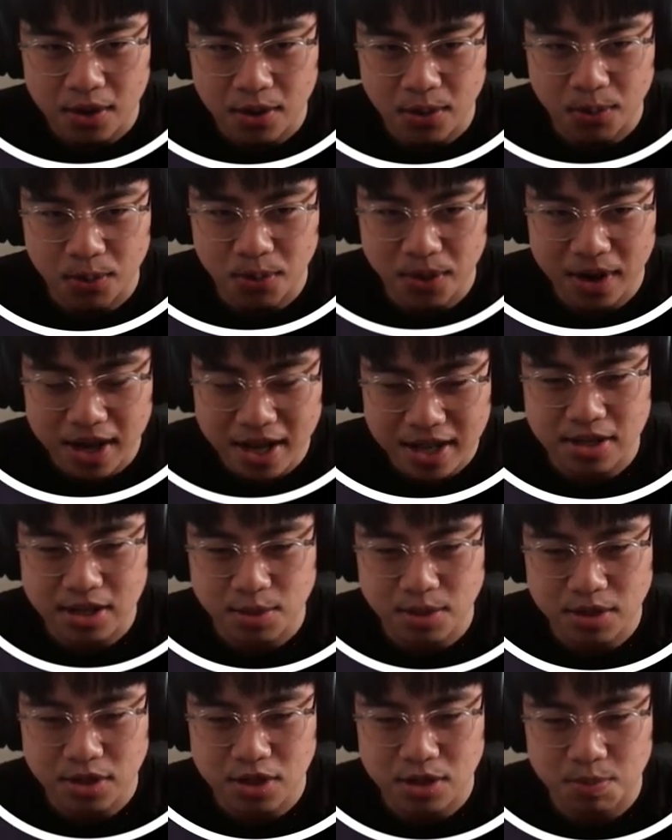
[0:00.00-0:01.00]
What?
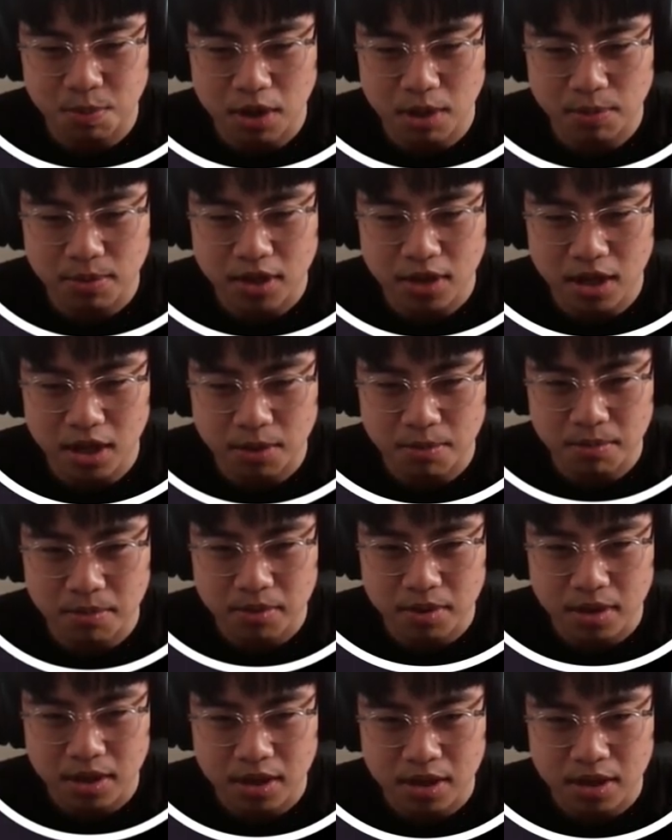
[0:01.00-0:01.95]
Someone just popped up.